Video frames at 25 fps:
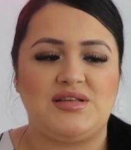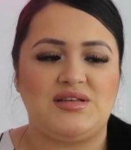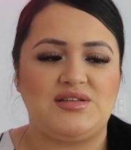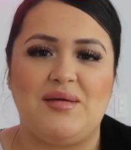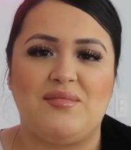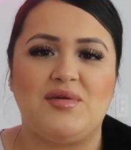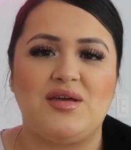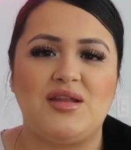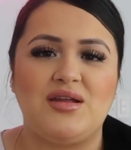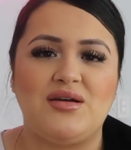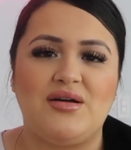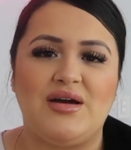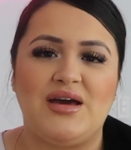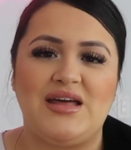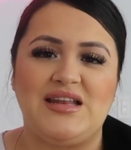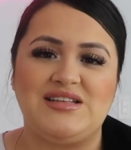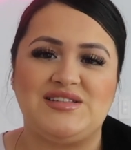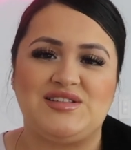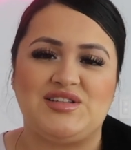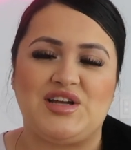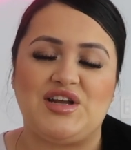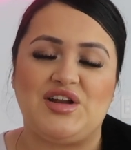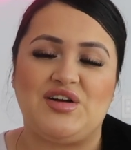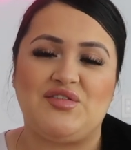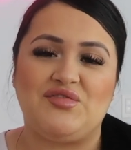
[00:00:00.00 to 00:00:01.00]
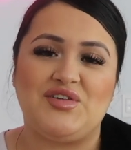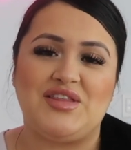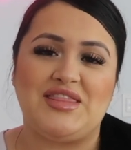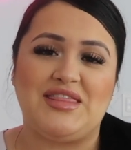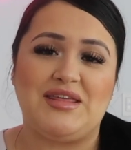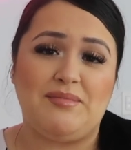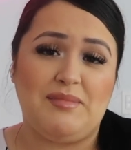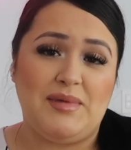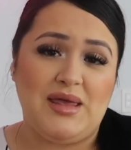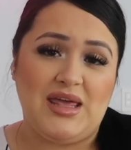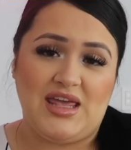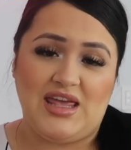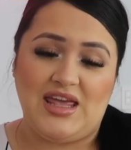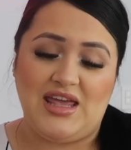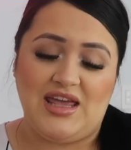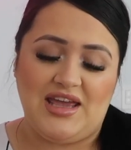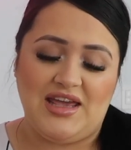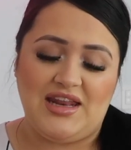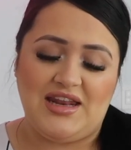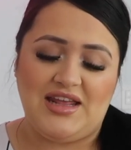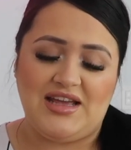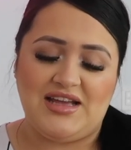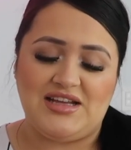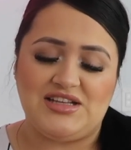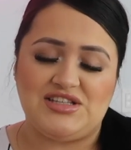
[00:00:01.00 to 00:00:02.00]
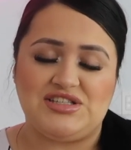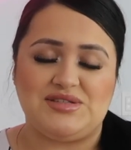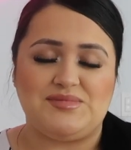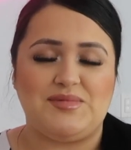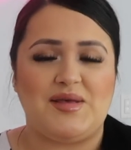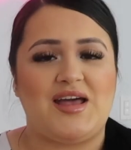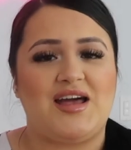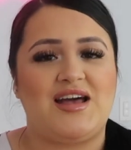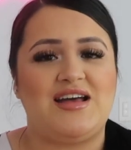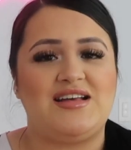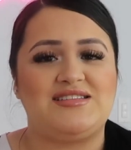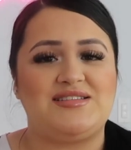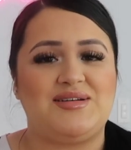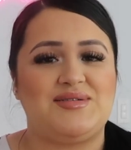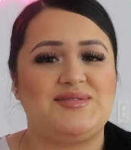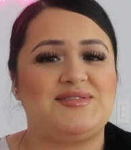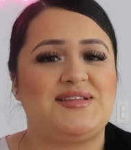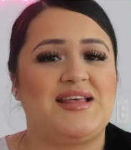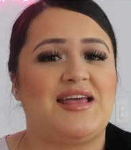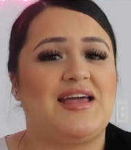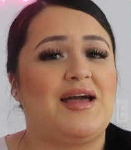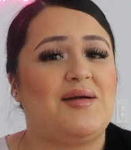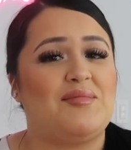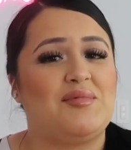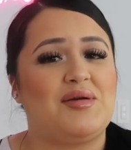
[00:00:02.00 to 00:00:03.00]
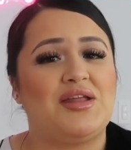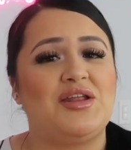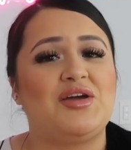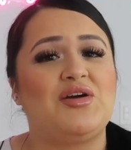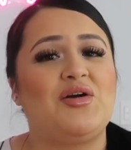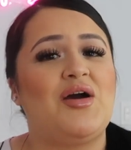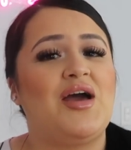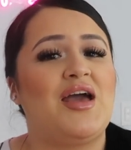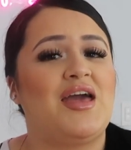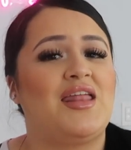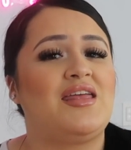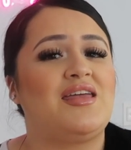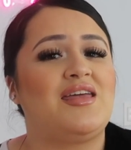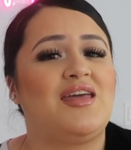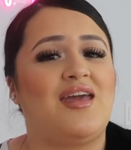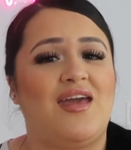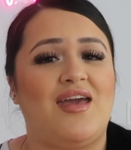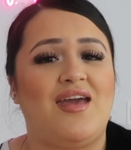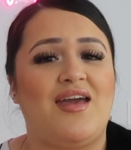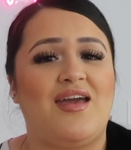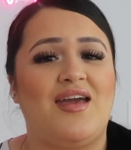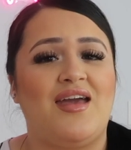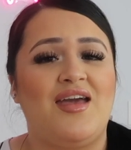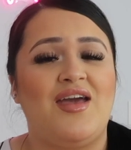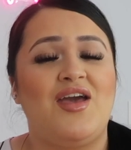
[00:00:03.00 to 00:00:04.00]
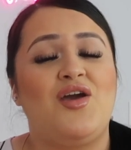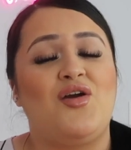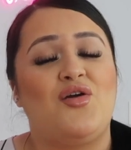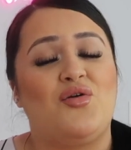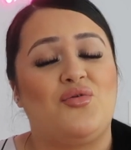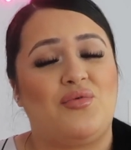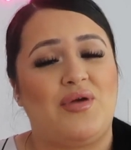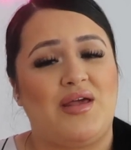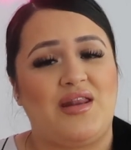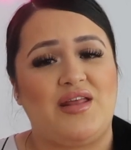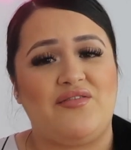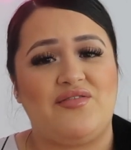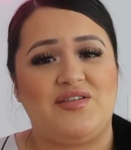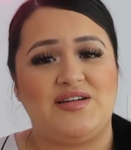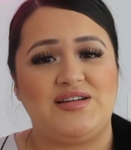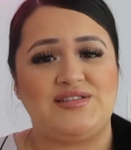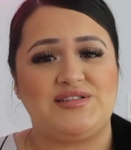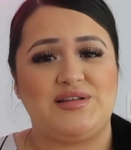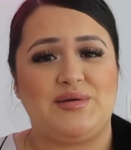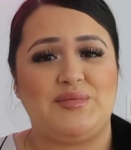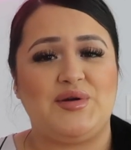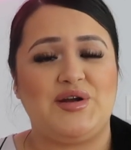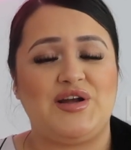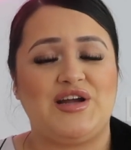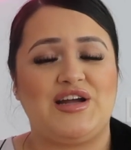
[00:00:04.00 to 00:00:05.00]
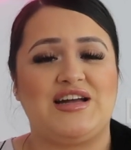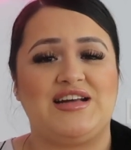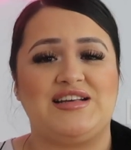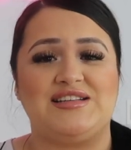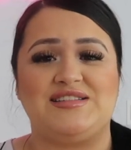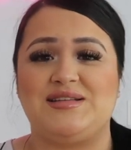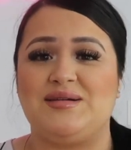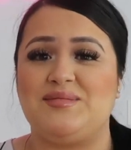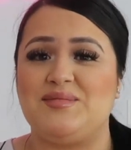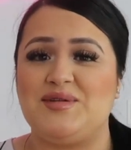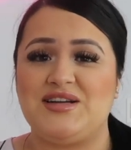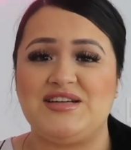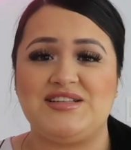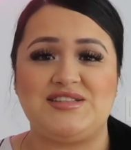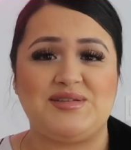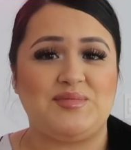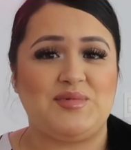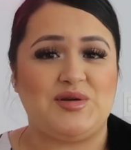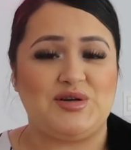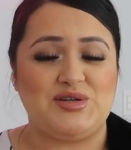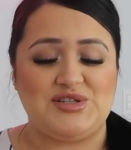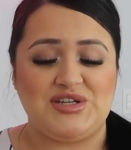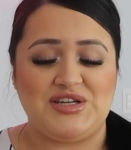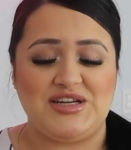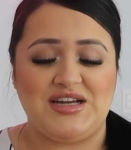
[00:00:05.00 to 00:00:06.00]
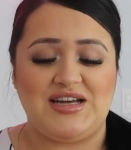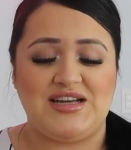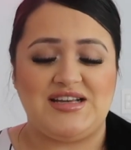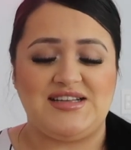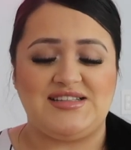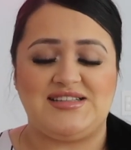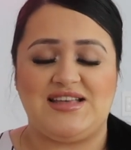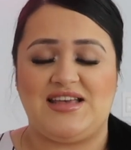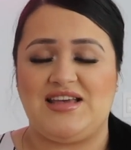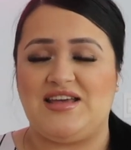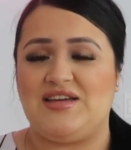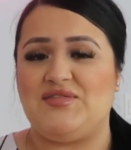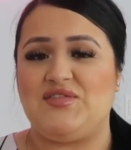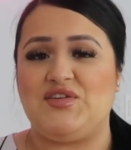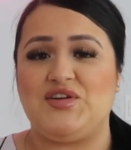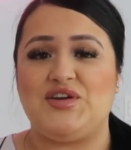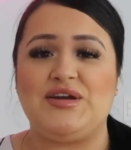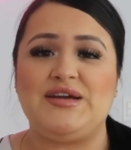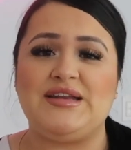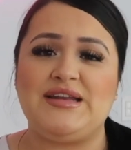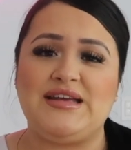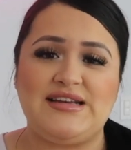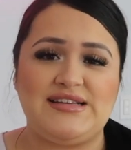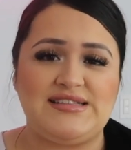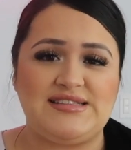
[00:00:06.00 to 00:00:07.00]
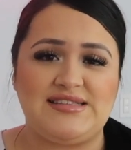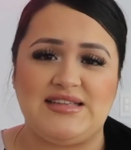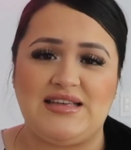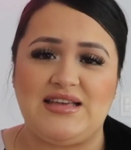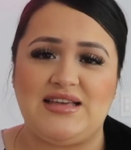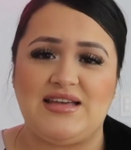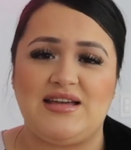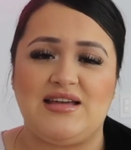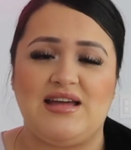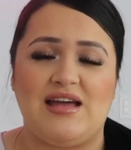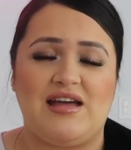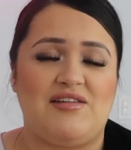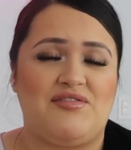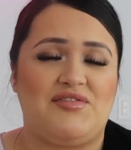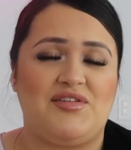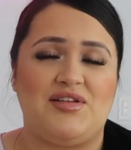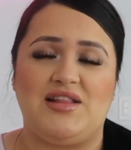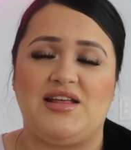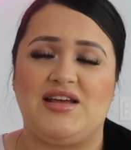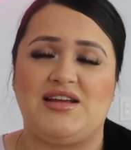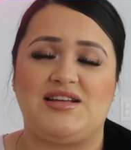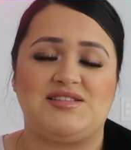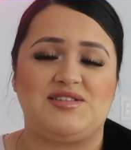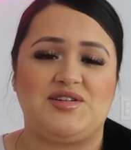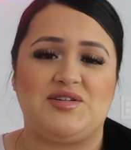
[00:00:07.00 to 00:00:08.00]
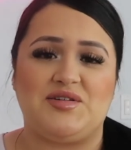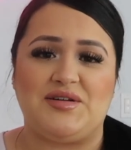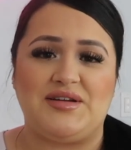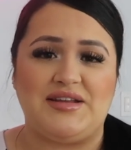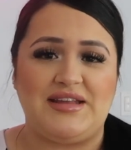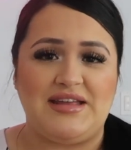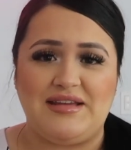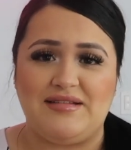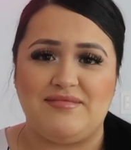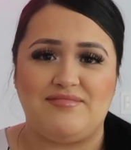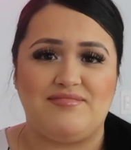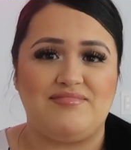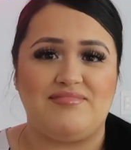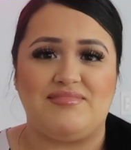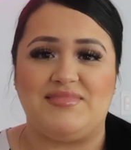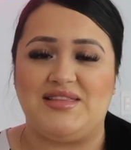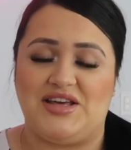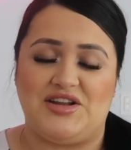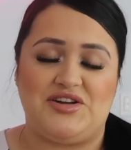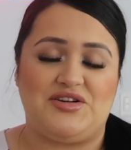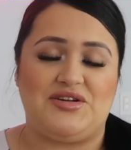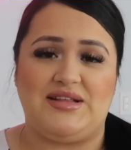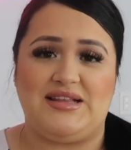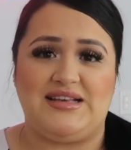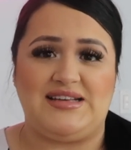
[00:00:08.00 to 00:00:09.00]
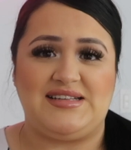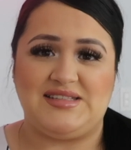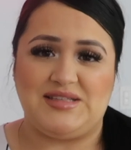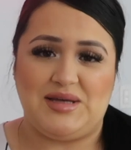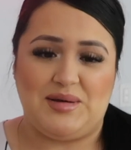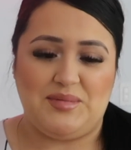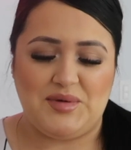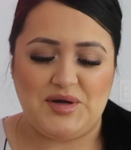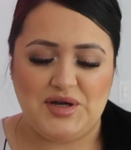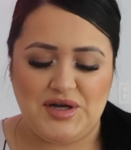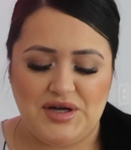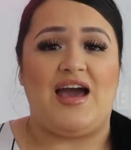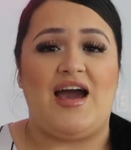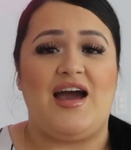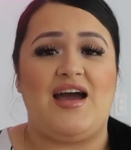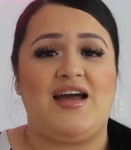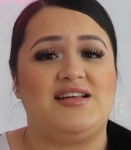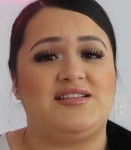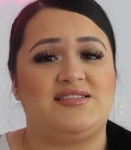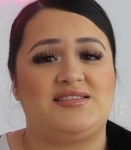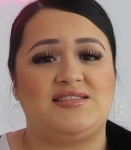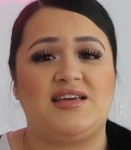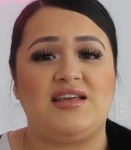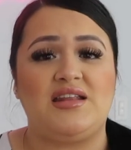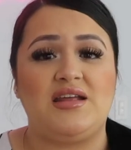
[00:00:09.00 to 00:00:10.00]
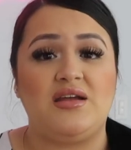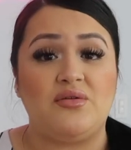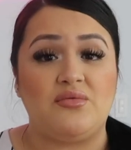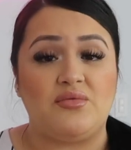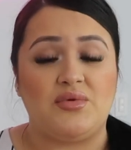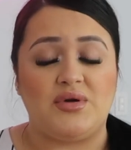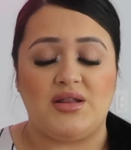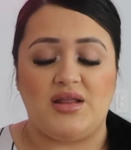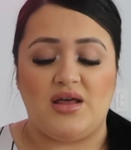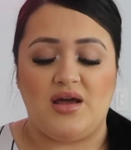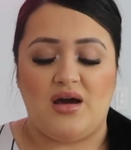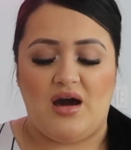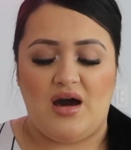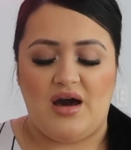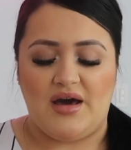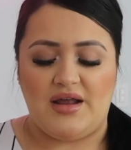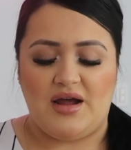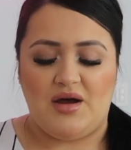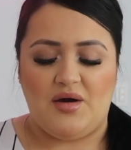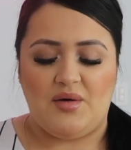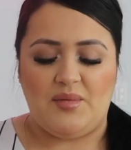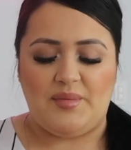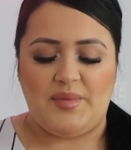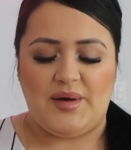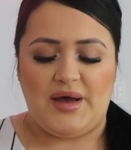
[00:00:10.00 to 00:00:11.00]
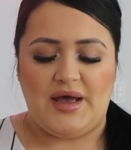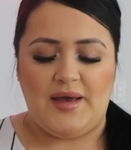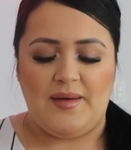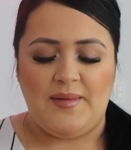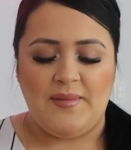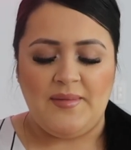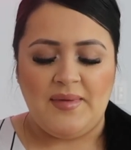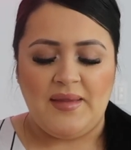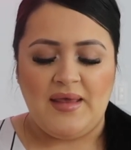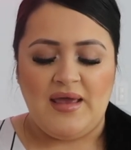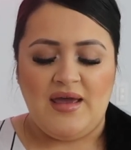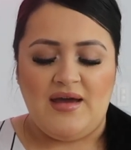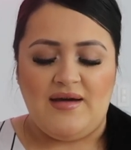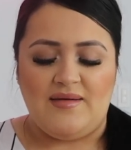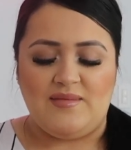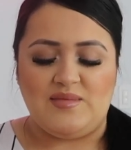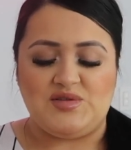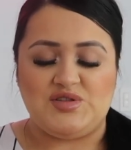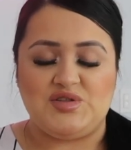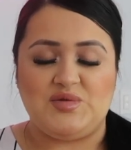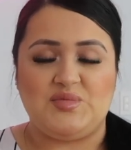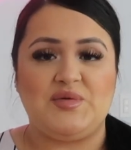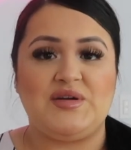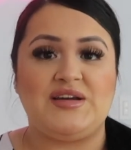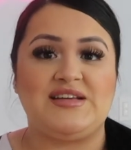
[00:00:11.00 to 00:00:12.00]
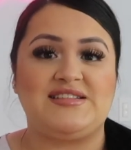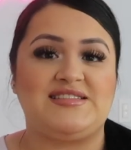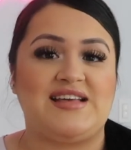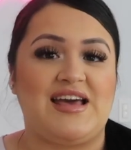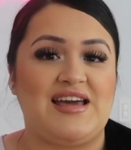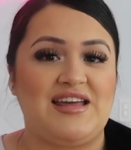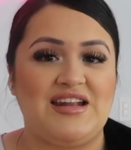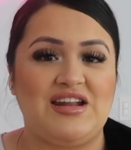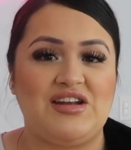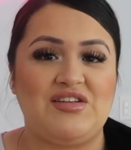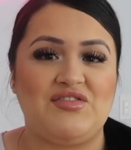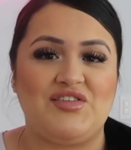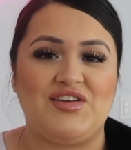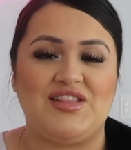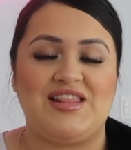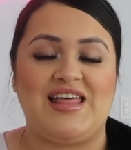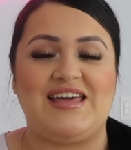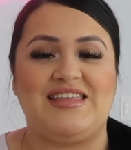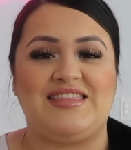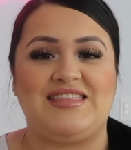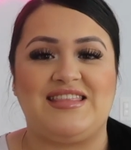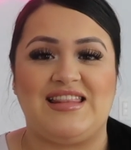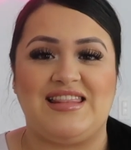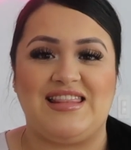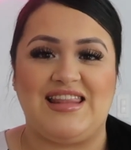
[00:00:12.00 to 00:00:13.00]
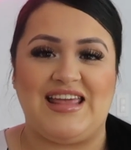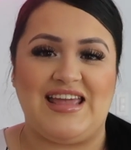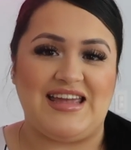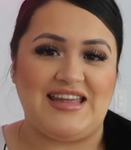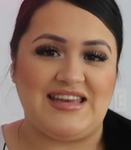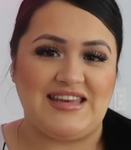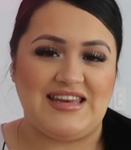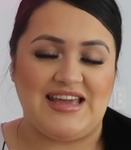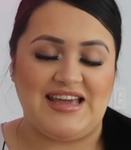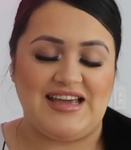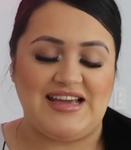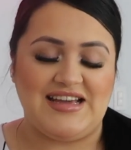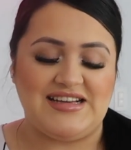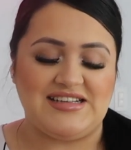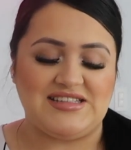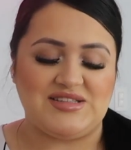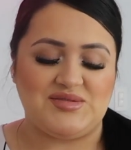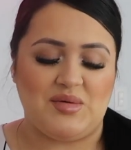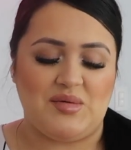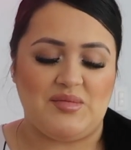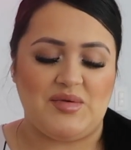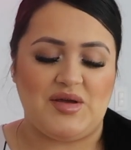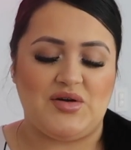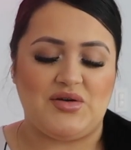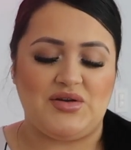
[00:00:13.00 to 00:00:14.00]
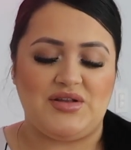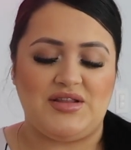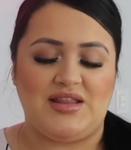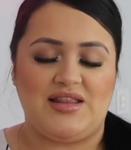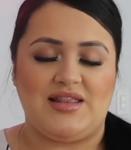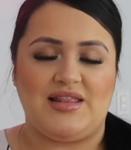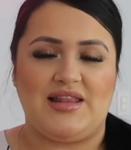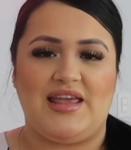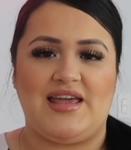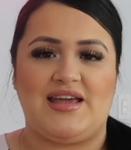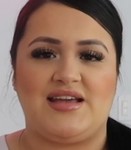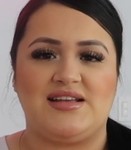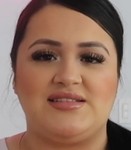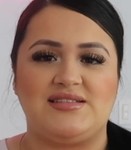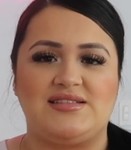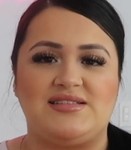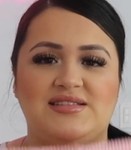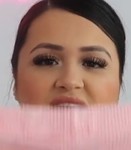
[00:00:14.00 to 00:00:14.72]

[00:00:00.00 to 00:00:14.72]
I'm gonna go ahead and start off with the bikini, just because I was like, I'm gonna go ahead and get ready for summer, because summer is approaching us. If you're in AZ, I feel like it's already literally summer. Yeah, it's getting really hot out, but I'm super excited for like the lake days when we go to the lake and